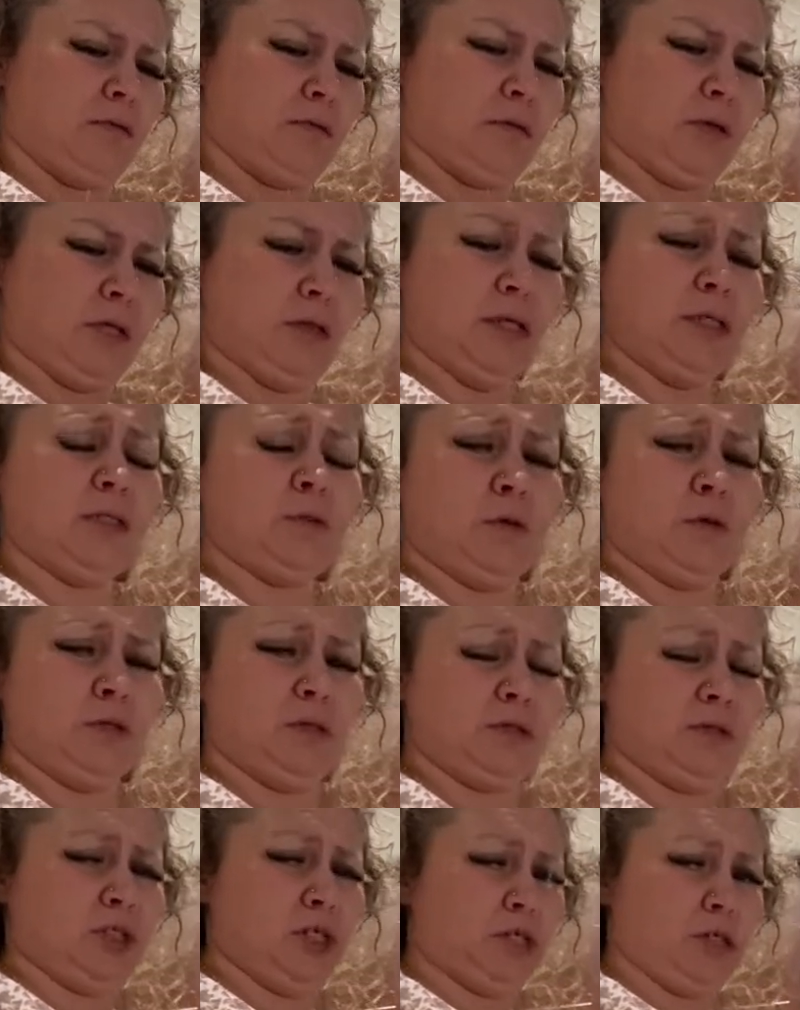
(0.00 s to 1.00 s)
And this
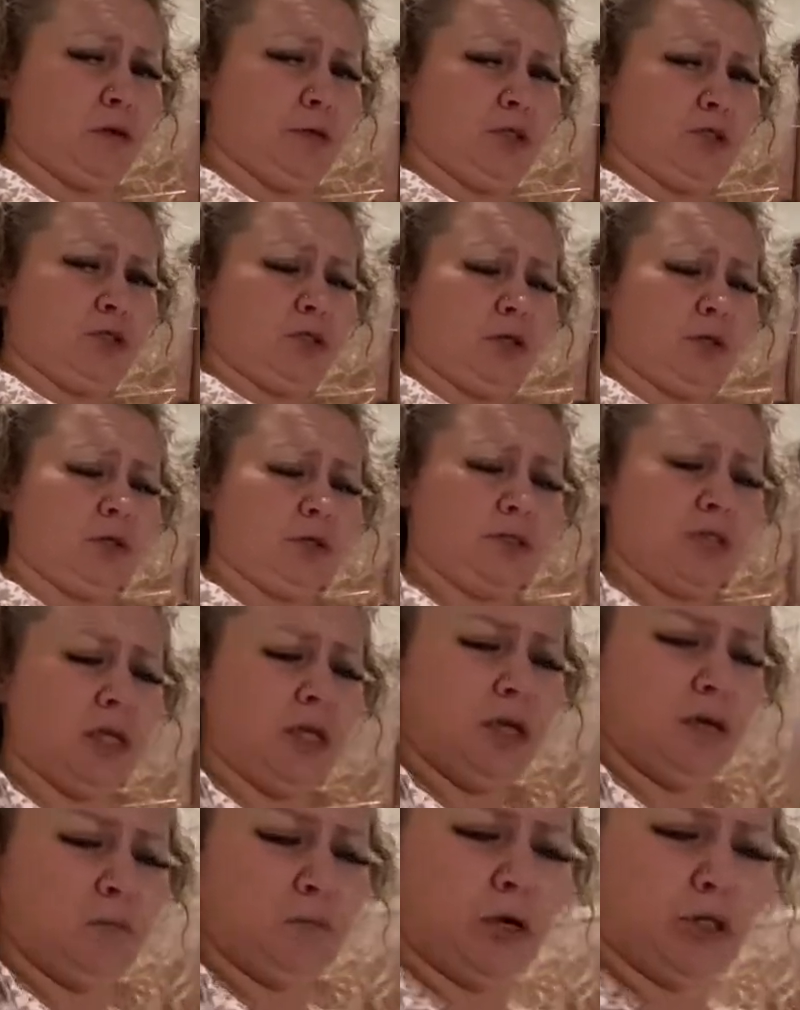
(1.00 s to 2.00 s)
one, she's always trying to
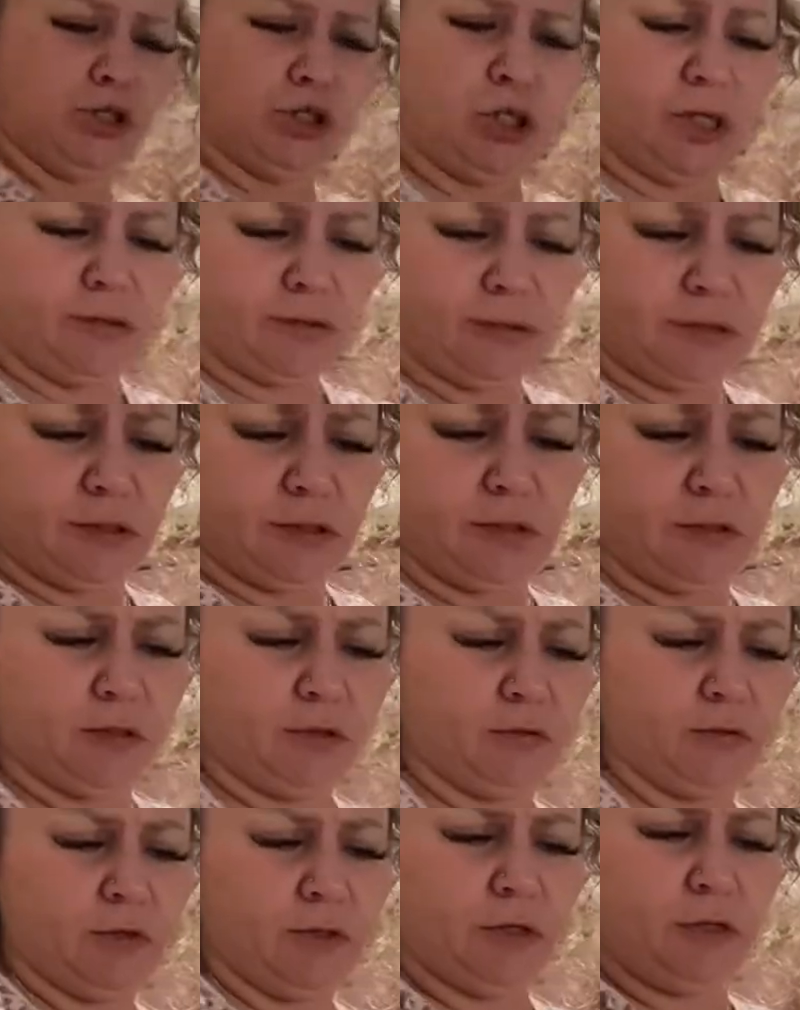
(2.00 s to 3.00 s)
sneak in my sheets, so,